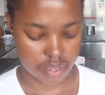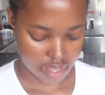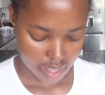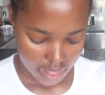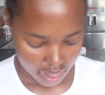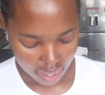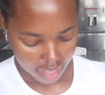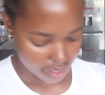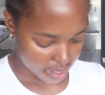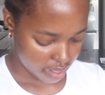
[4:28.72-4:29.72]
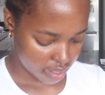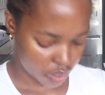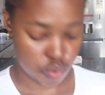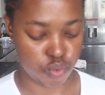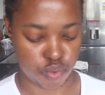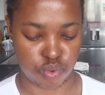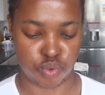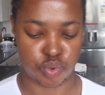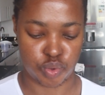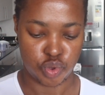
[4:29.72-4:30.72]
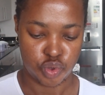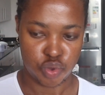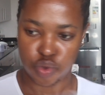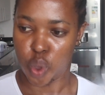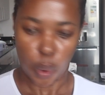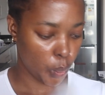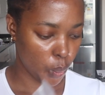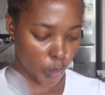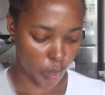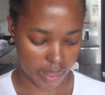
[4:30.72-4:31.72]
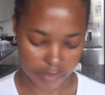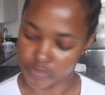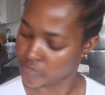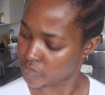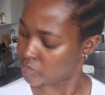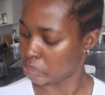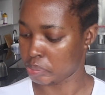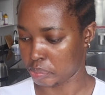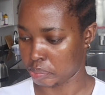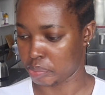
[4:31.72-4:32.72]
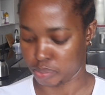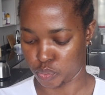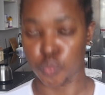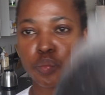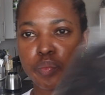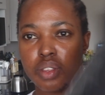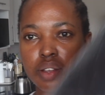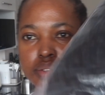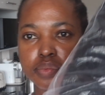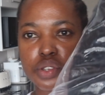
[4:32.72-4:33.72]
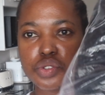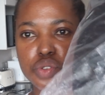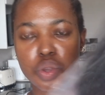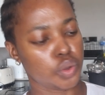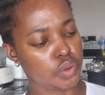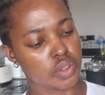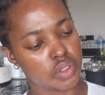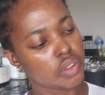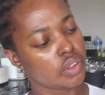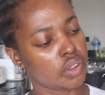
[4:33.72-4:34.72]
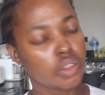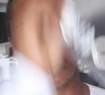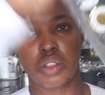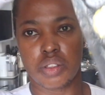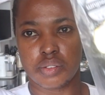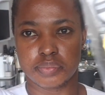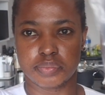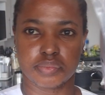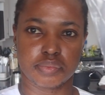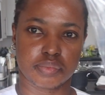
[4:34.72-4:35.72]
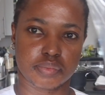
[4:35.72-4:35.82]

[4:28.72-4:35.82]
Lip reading: and I am just pretty much unboxing it. So it came in that package, and the hair is